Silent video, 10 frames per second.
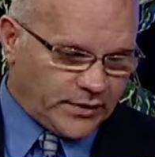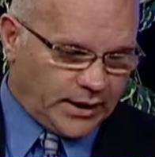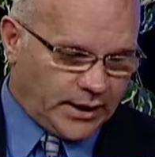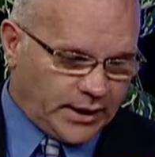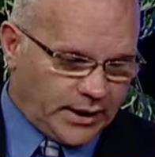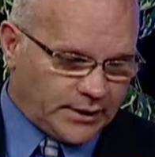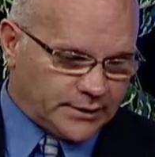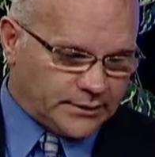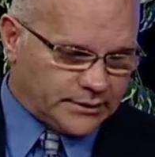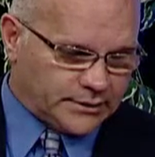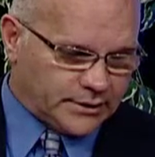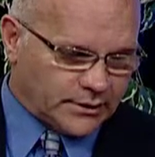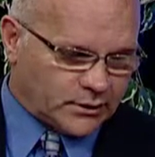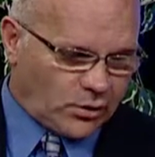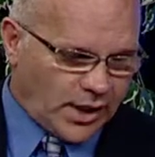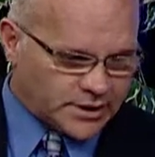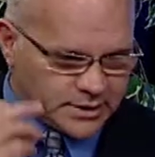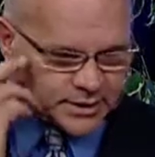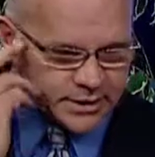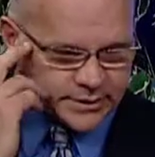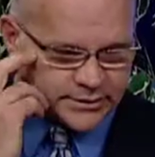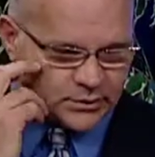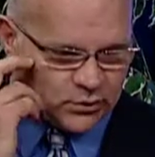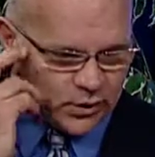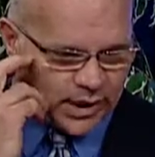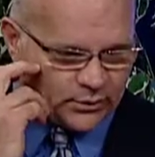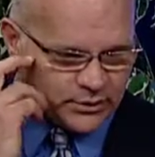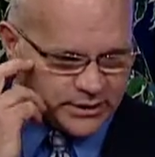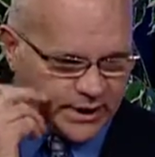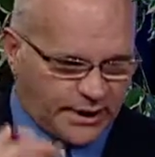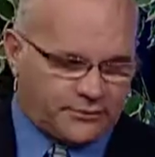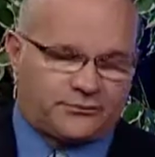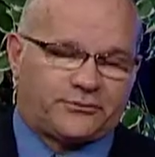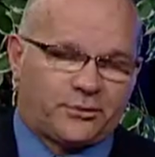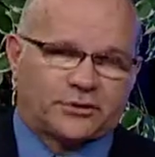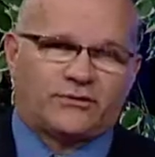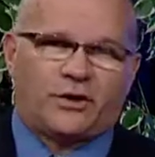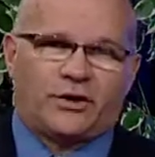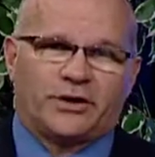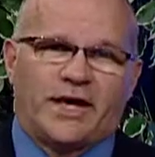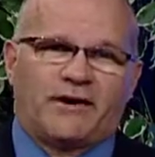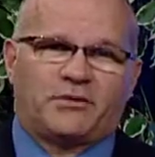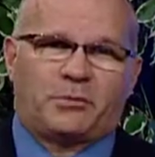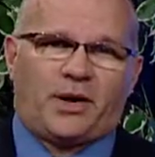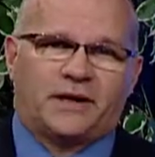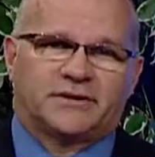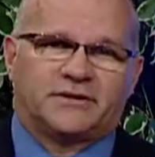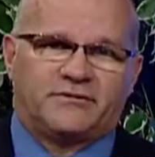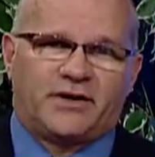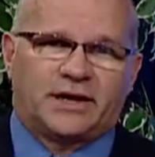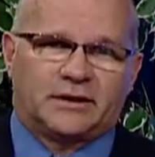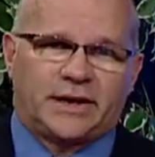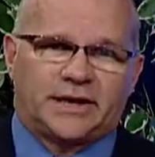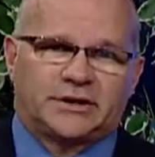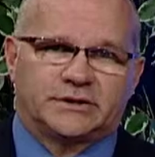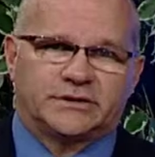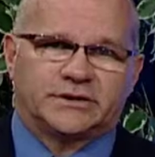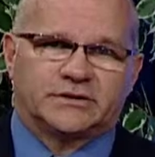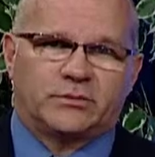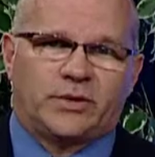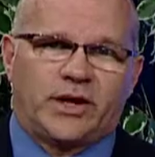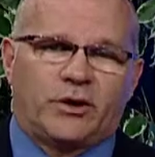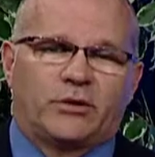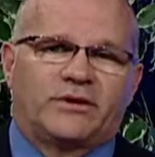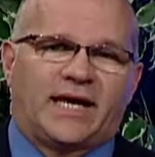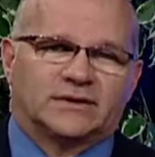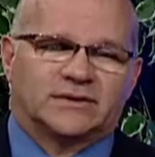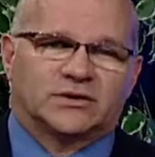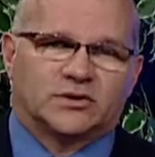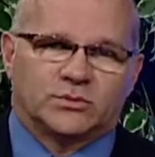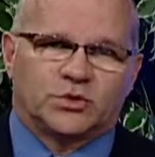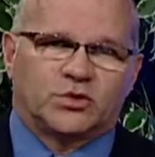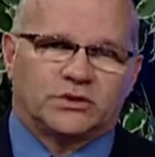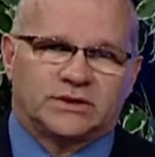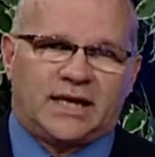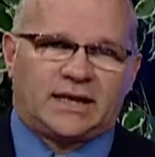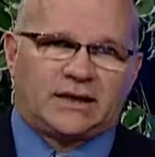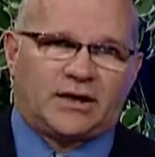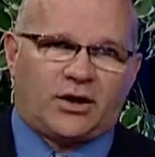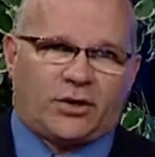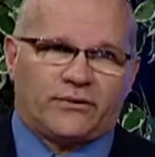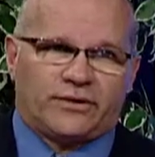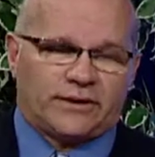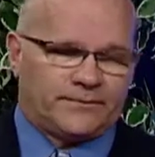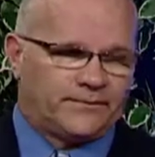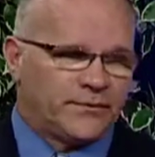And the question is, why would they, first of all, they have a positive ventilation system there. That system should have taken care of it.